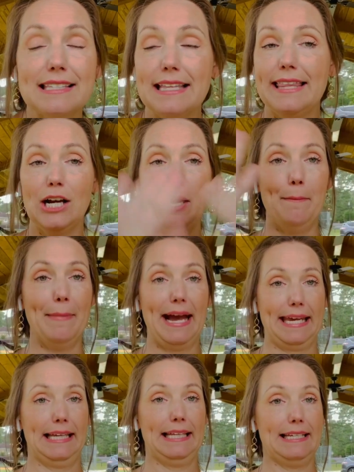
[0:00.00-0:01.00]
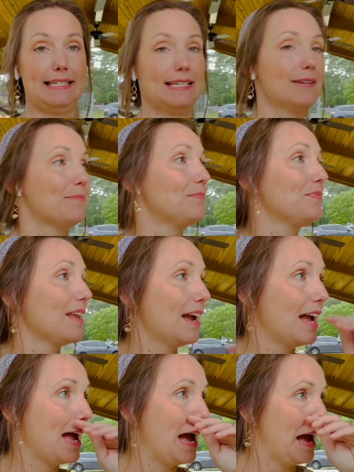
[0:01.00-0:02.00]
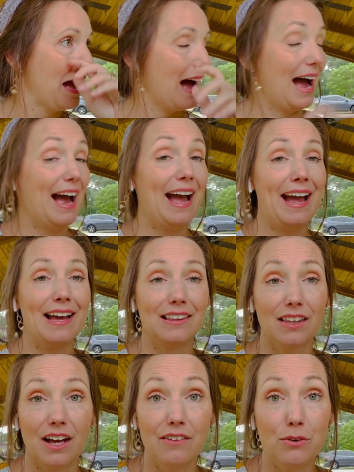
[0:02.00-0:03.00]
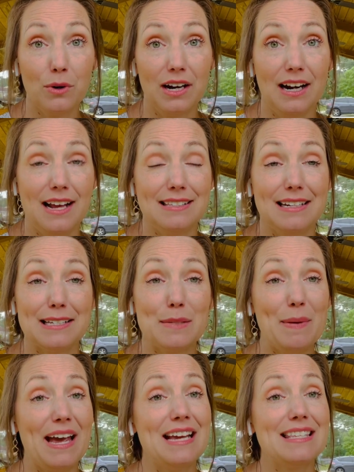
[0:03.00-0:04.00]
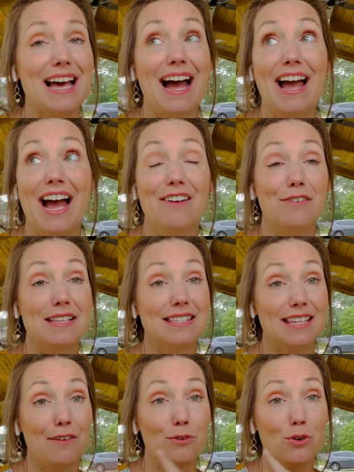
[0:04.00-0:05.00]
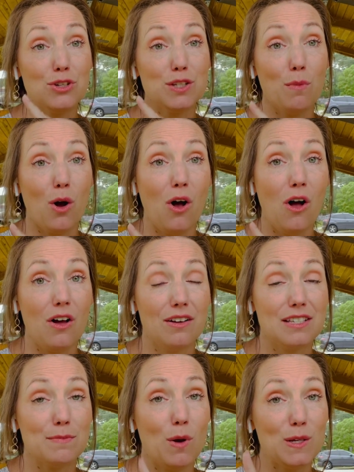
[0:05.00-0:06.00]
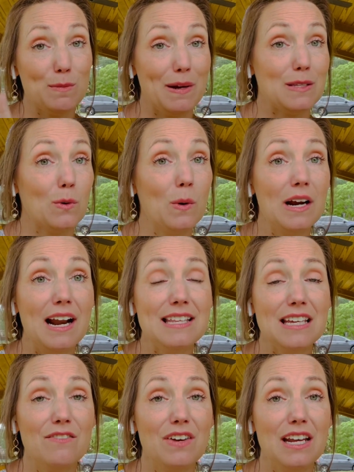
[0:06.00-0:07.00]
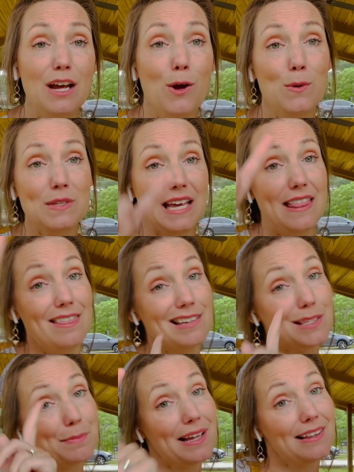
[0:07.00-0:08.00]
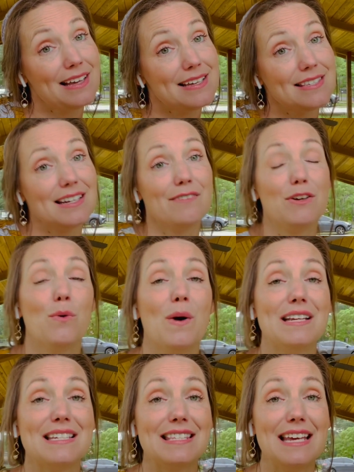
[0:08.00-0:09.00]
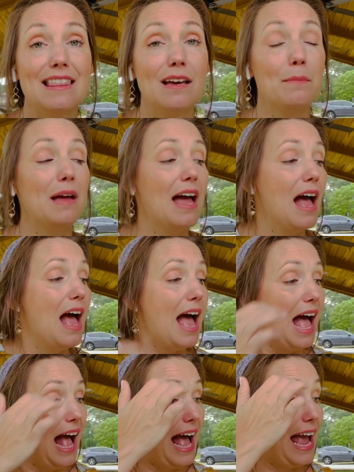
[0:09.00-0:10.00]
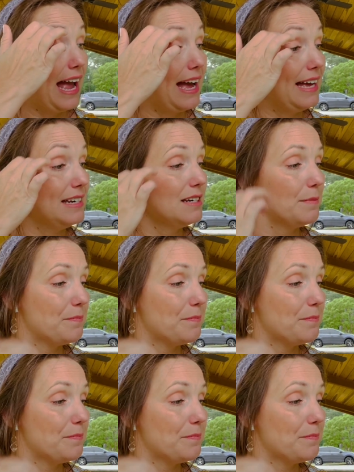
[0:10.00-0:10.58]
and they're immaculate. I love organizing a space. I have several small space organizing videos in this playlist if you want to see them, and